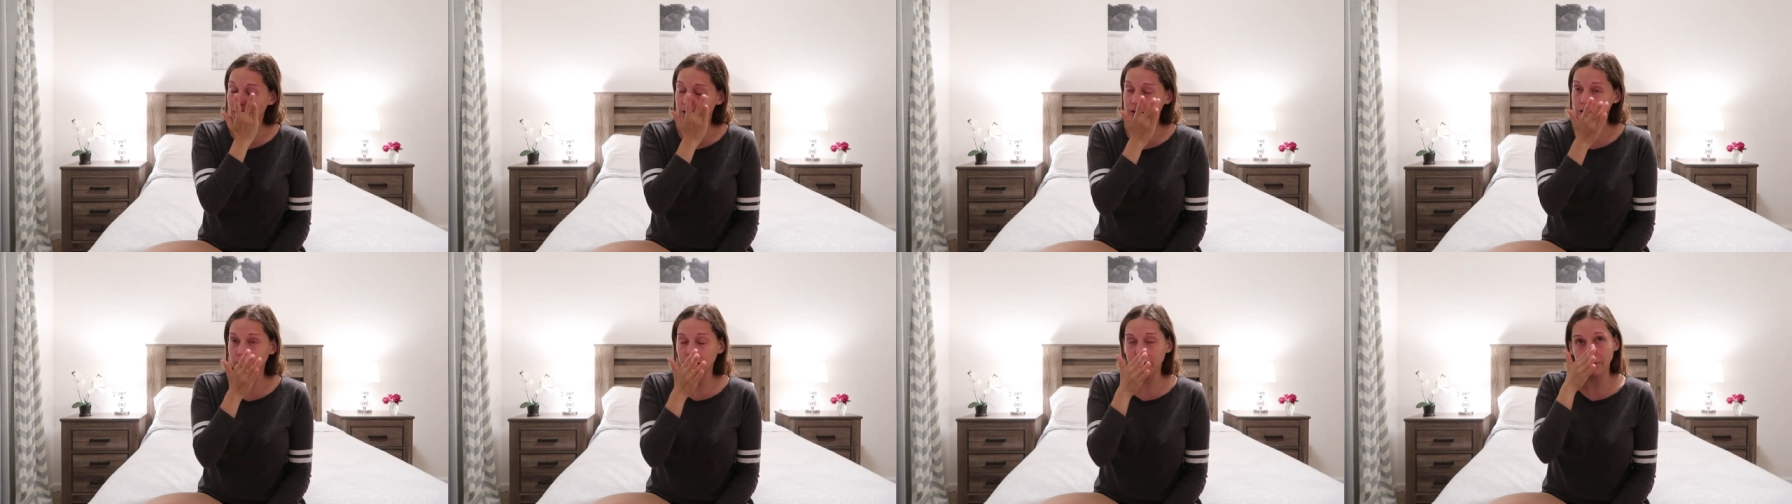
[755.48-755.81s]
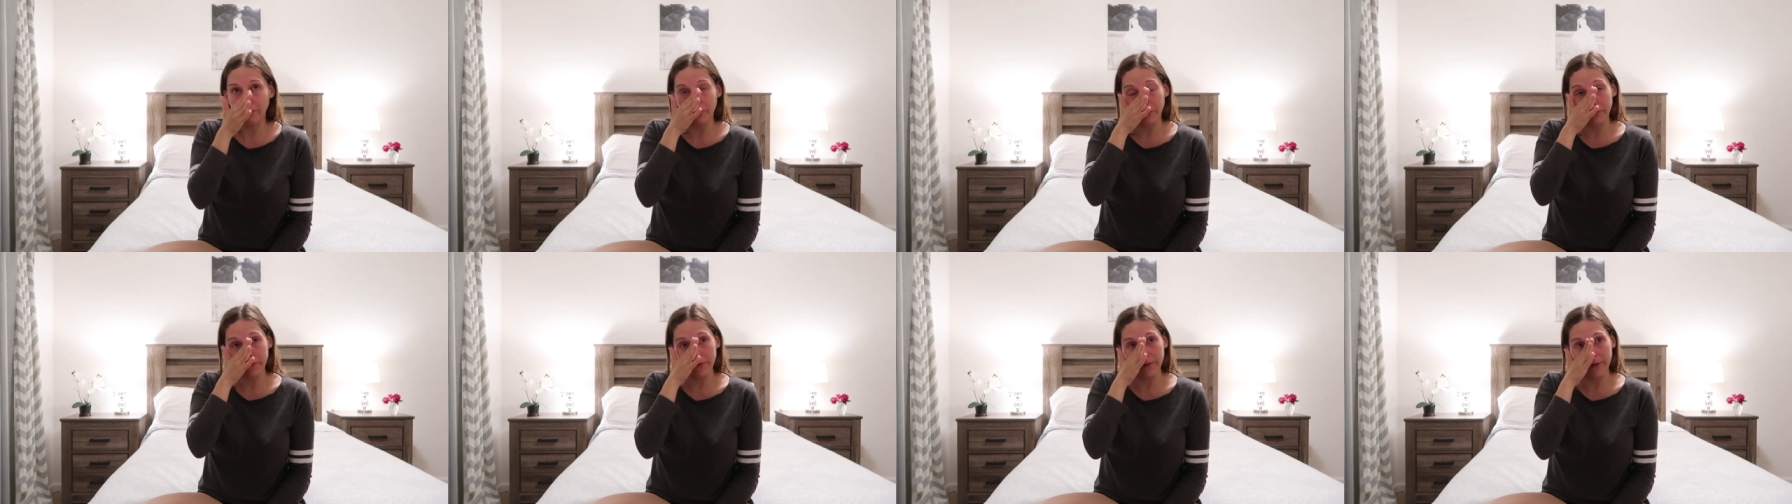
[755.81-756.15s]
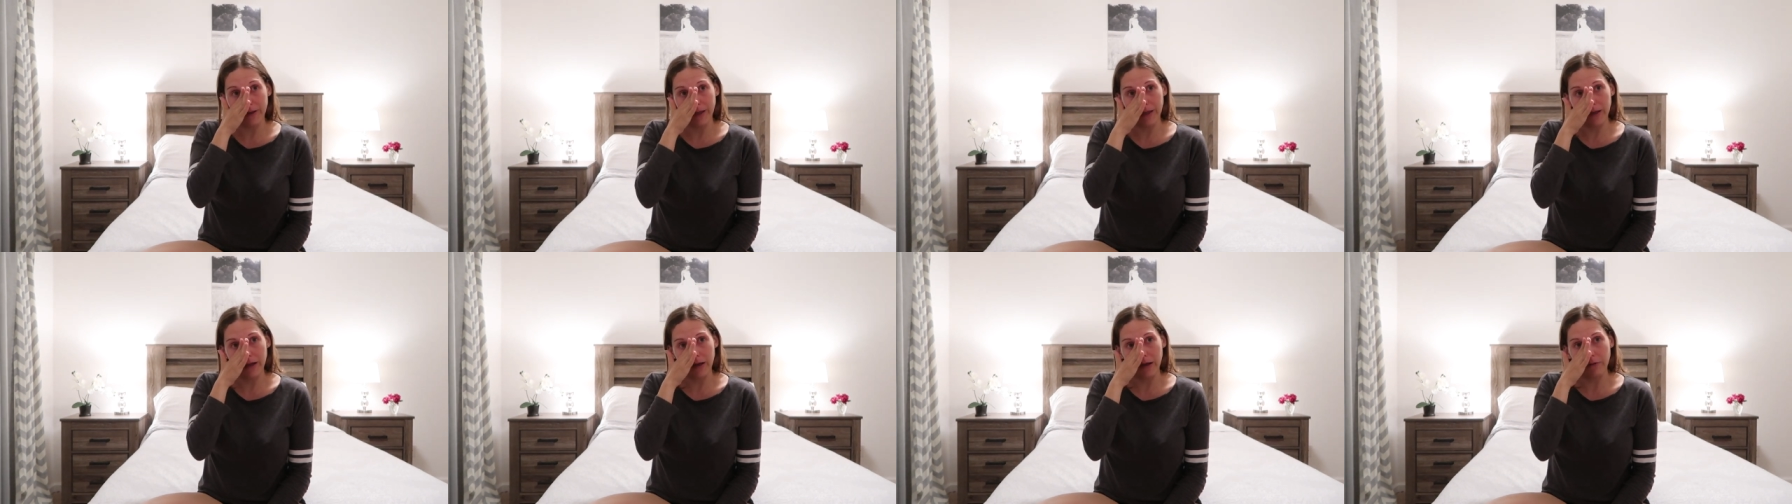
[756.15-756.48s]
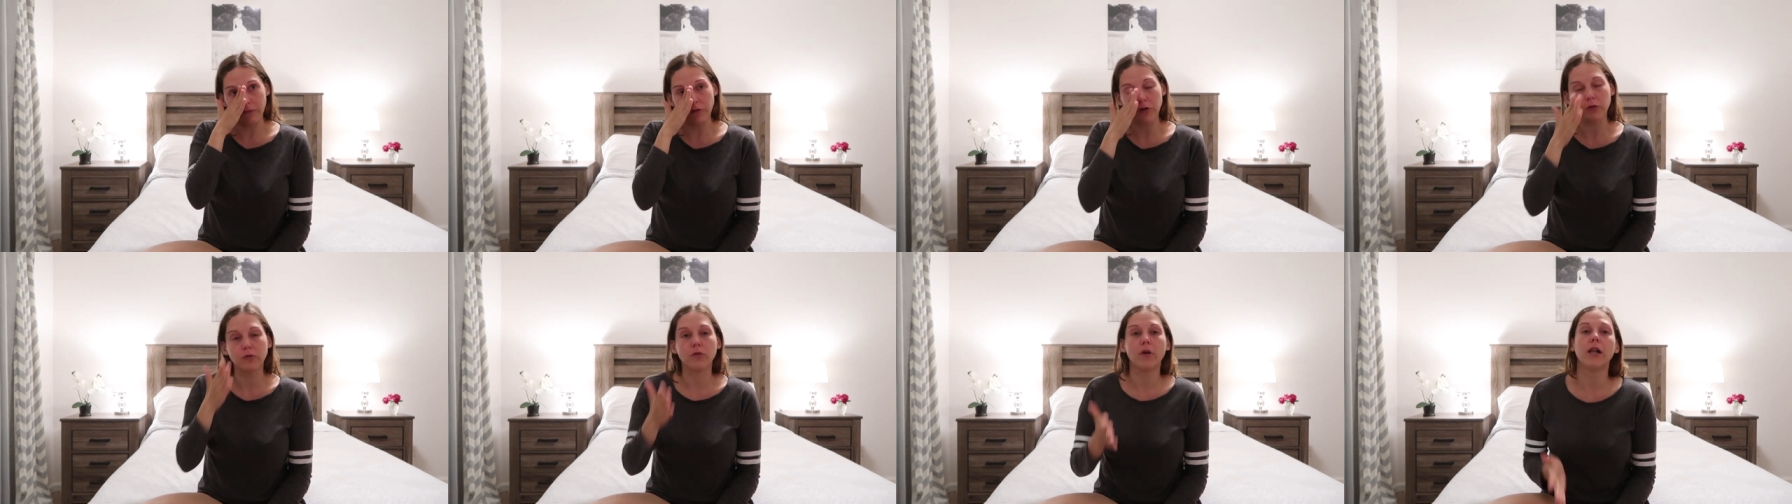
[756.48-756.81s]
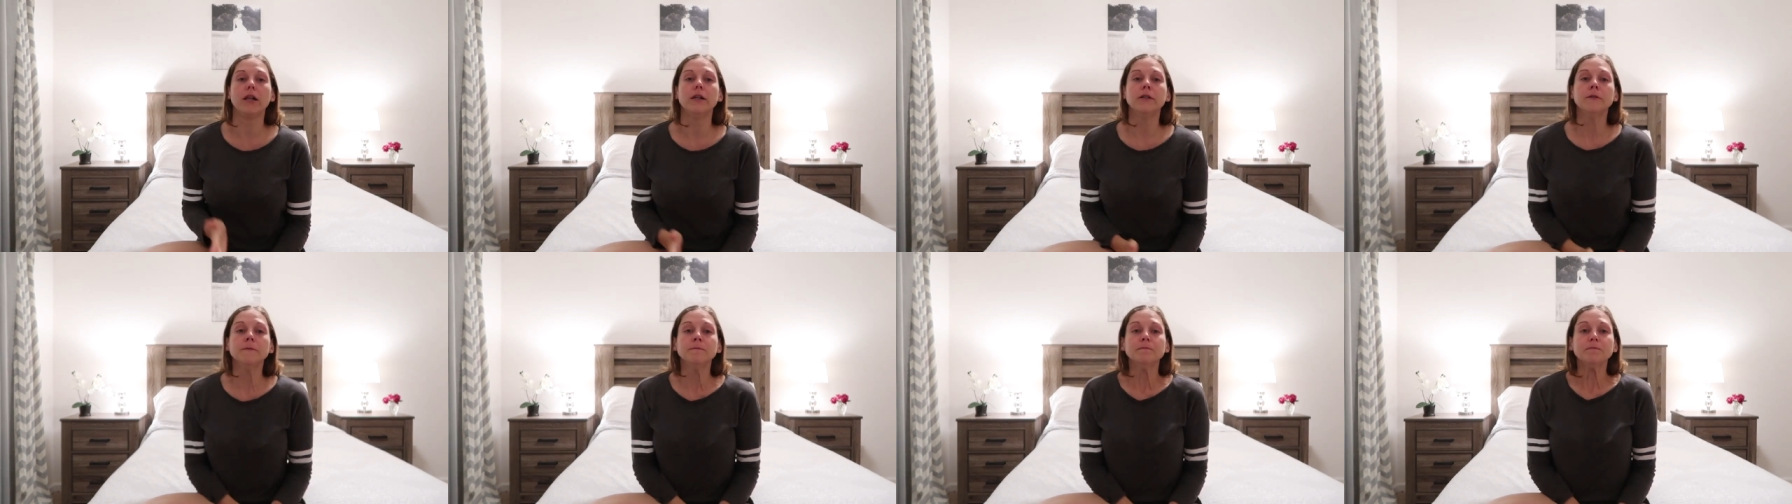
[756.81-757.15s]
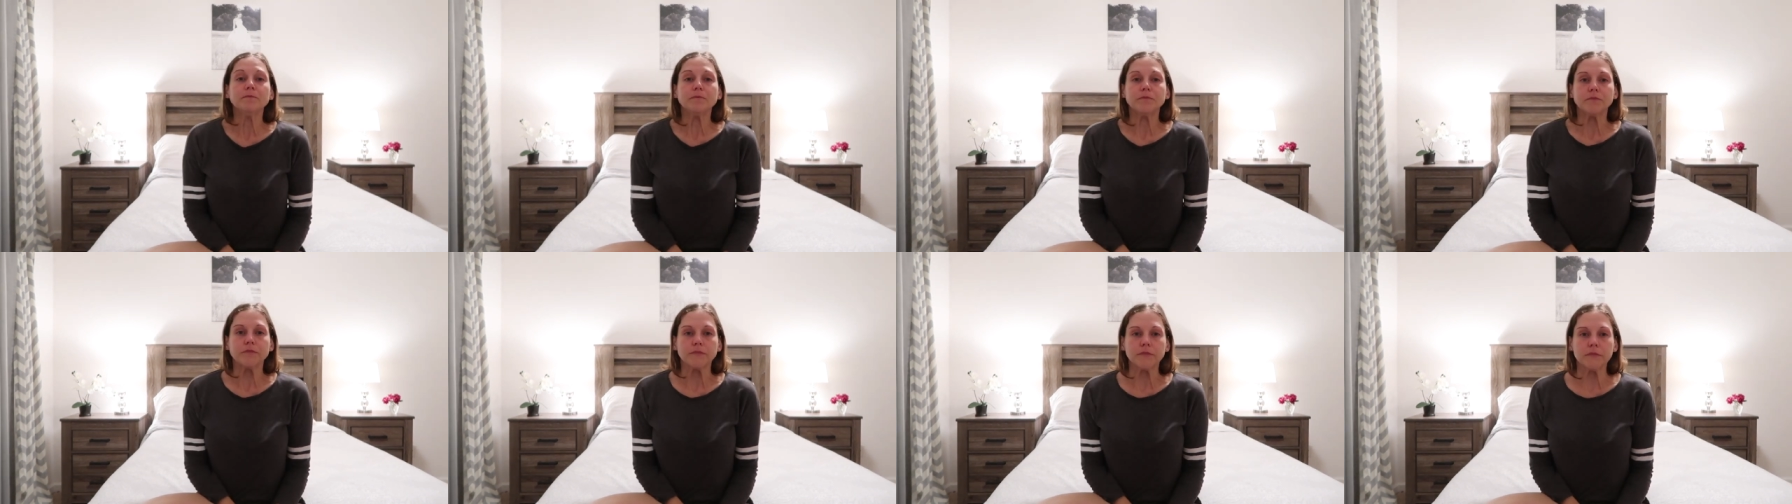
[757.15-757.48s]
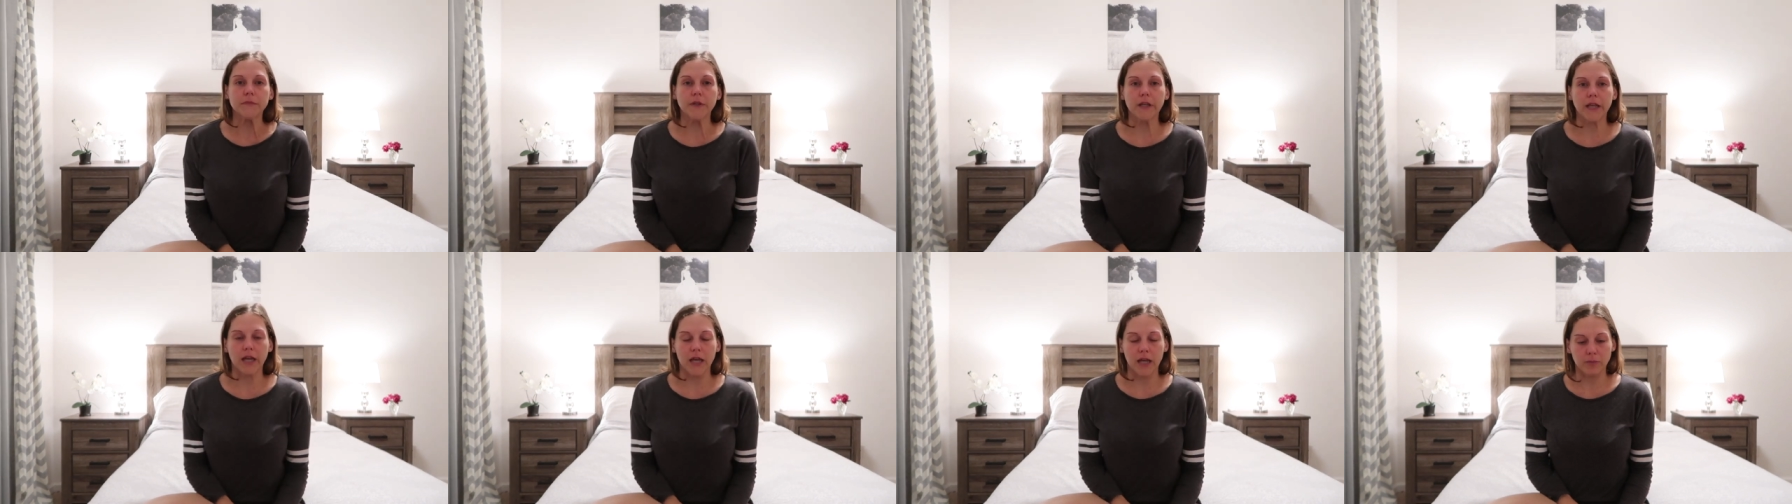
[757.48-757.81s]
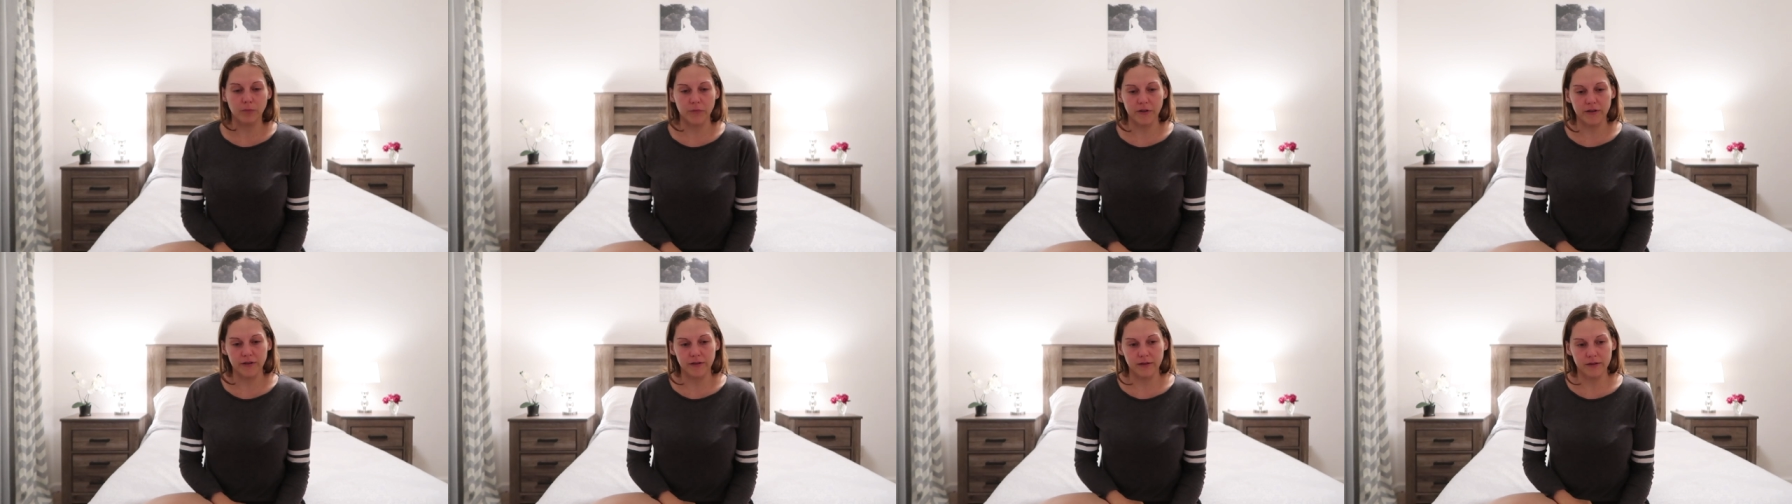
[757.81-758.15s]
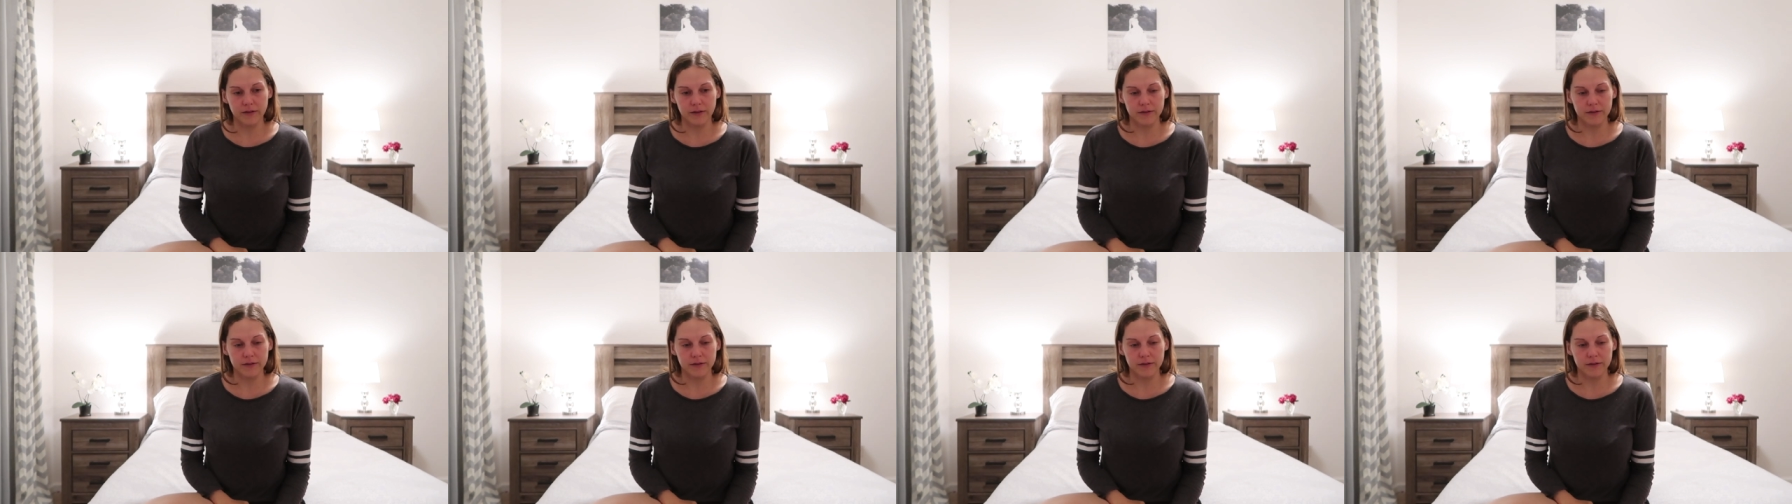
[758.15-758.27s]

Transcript: then it was like after a while they had me